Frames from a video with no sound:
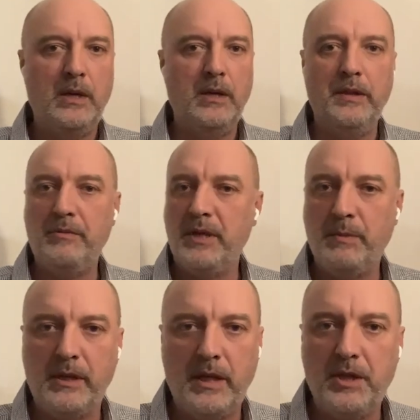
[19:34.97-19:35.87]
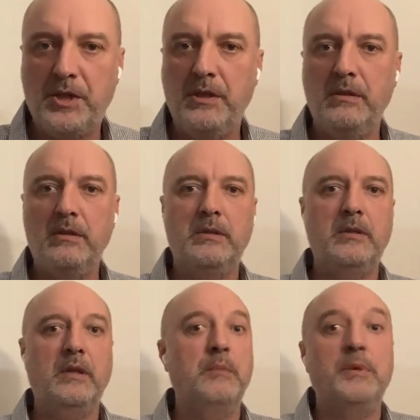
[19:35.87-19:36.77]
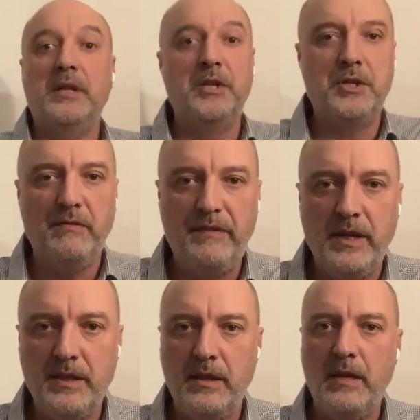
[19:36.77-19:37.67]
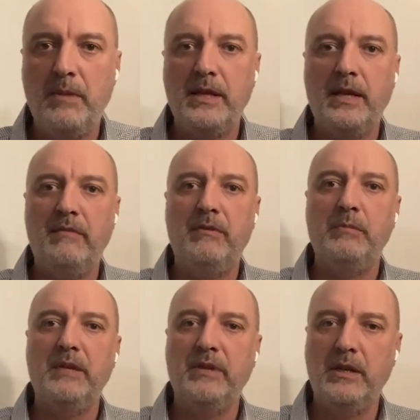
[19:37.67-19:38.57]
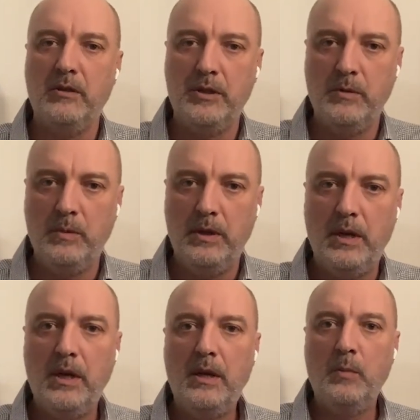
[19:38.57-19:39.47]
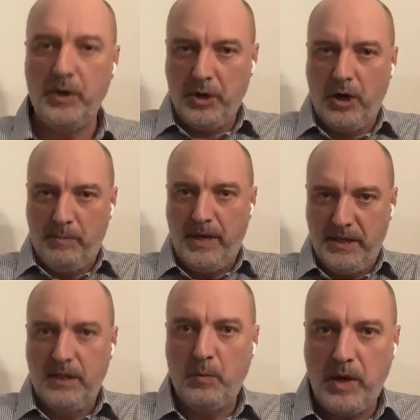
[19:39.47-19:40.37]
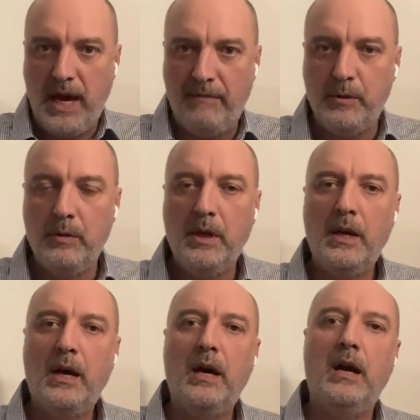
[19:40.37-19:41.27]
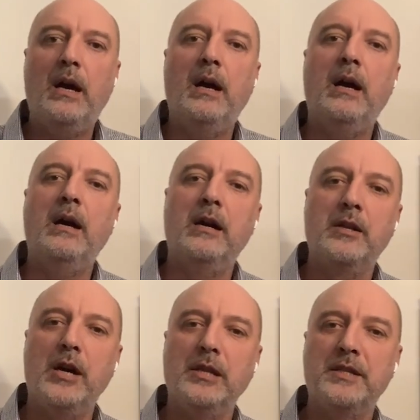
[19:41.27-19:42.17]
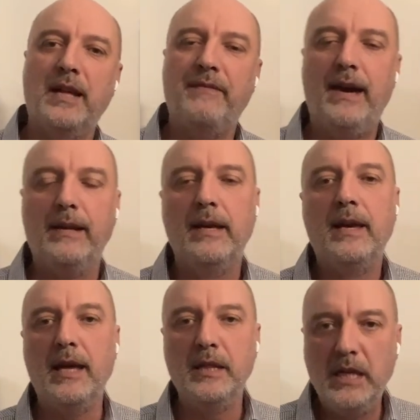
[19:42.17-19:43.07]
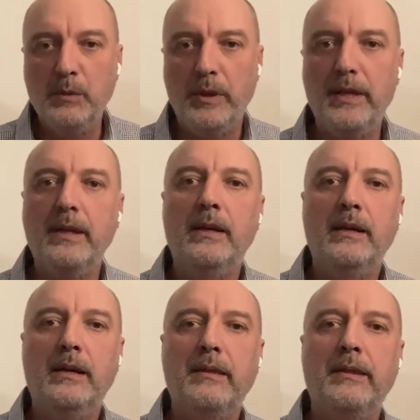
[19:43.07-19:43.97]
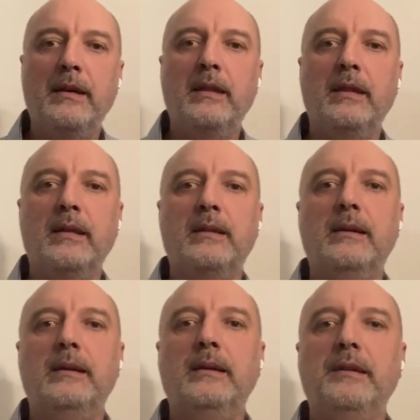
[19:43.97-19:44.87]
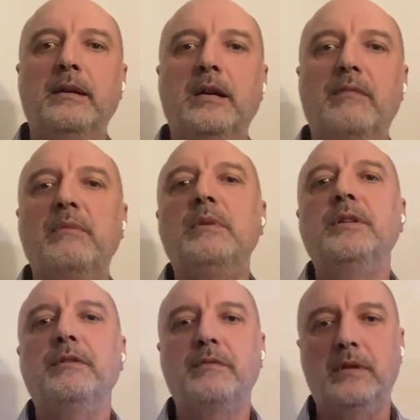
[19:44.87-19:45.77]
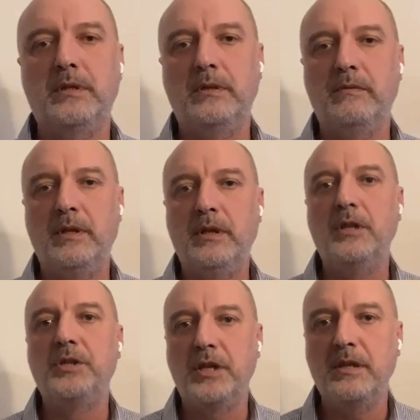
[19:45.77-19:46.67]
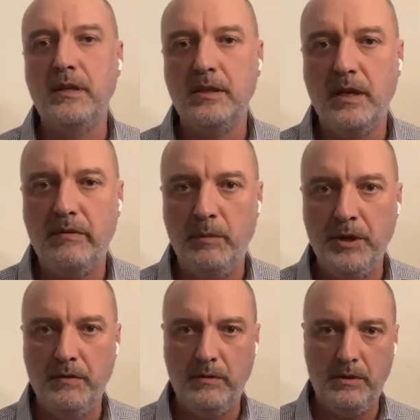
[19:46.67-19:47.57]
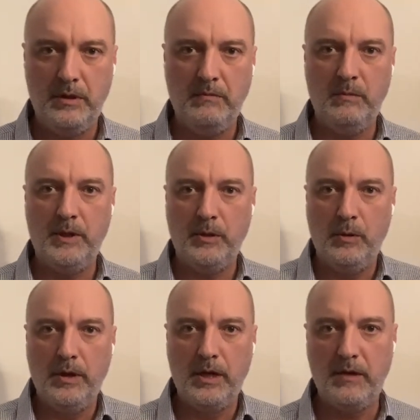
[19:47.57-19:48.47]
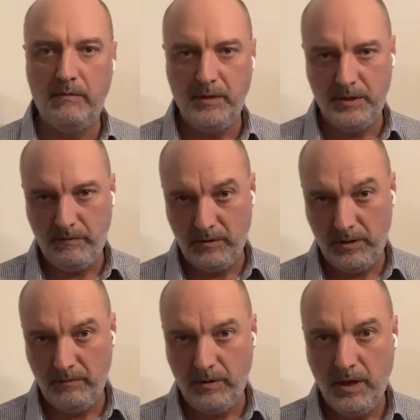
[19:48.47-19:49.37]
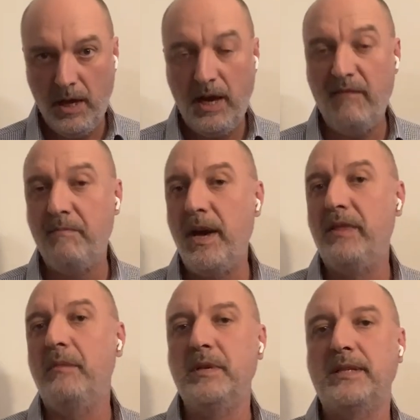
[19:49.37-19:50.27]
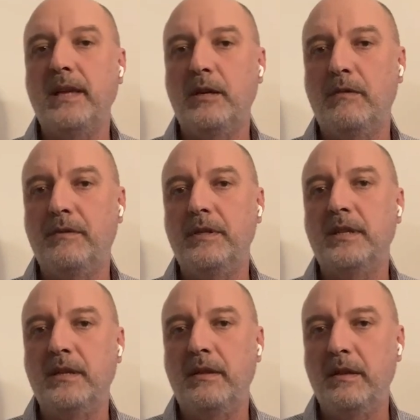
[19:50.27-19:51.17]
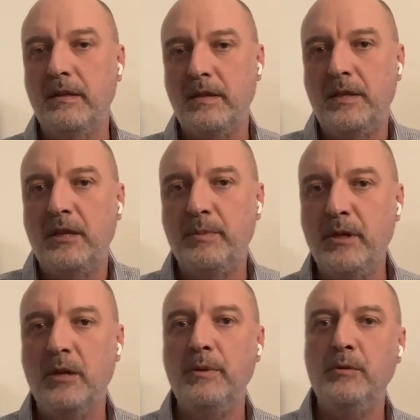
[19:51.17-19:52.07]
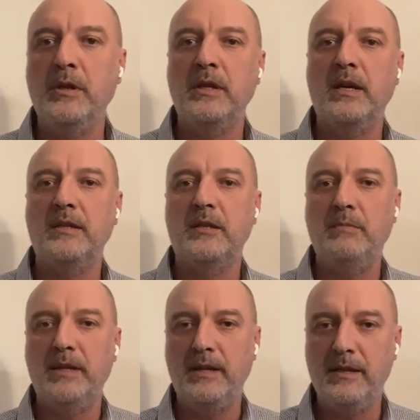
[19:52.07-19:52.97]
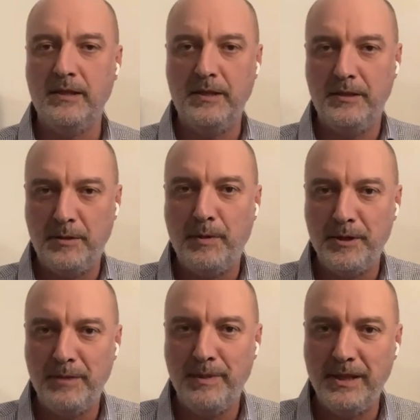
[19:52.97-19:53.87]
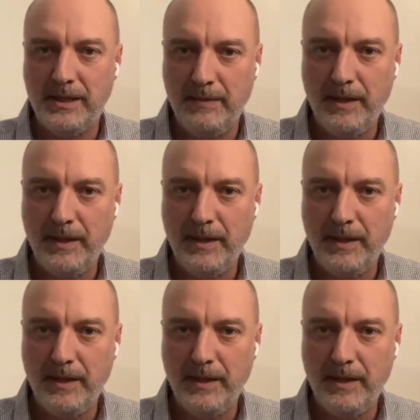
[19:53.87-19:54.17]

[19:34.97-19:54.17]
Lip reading: their expectations, so their potential fears that they might have from living in Kosovo, which are present, and we have to acknowledge that fact and deal with it. I think that the government of Kosovo, not just this government of Kosovo, but all the governments of Kosovo, have made the mistake of considering the Serbian community as somebody else's responsibility.